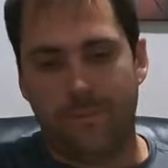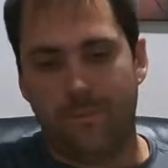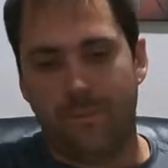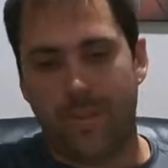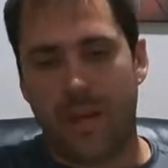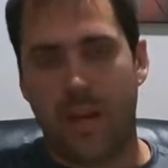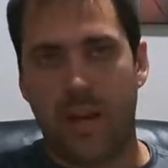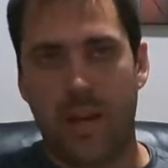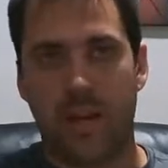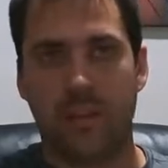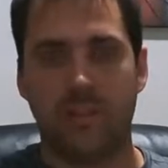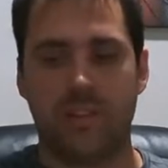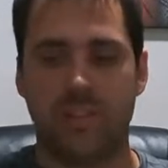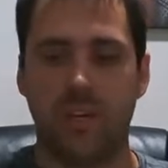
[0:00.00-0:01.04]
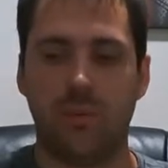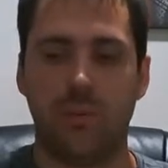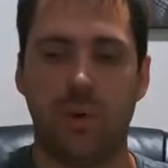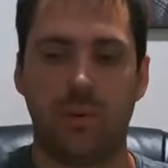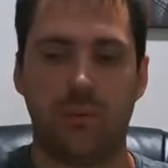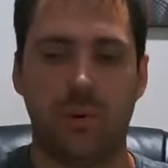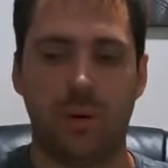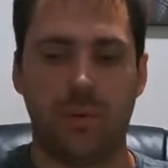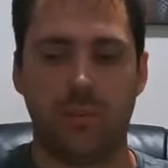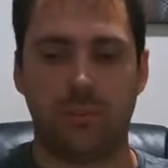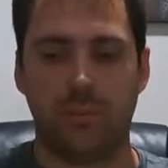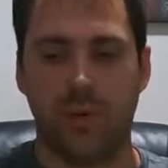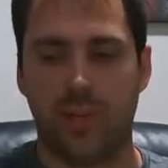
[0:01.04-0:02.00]
I haven't seen one in
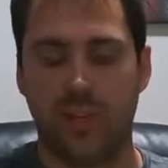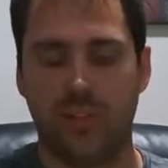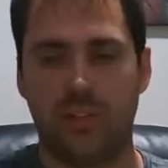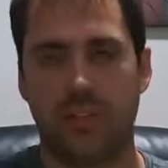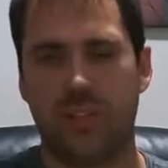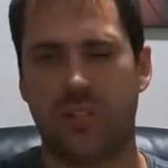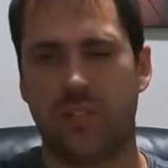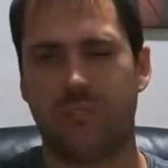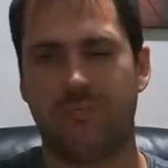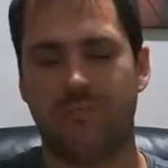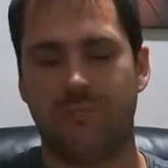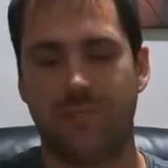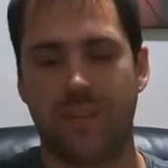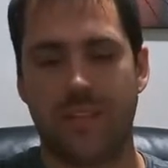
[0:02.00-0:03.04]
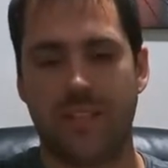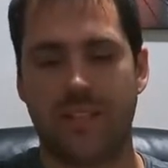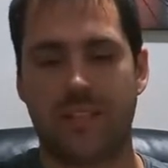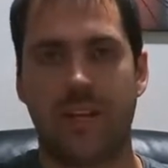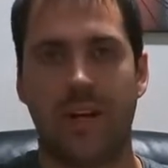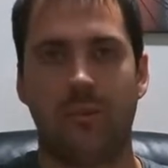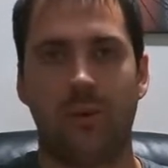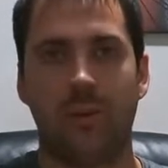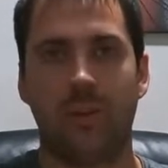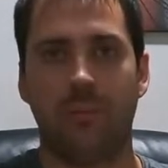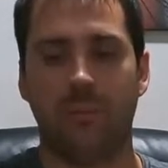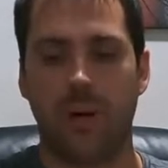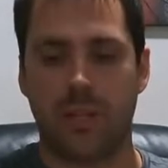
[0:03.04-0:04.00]
person, but it's not really
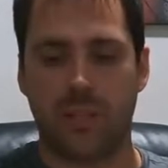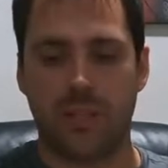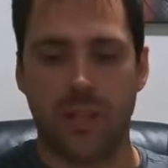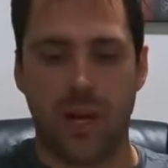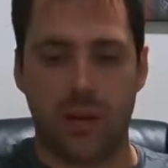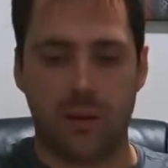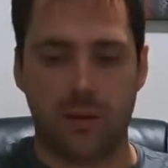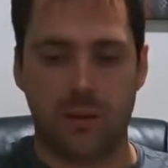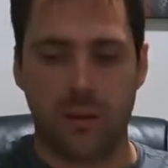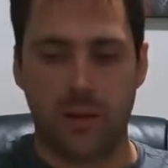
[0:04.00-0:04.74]
my style.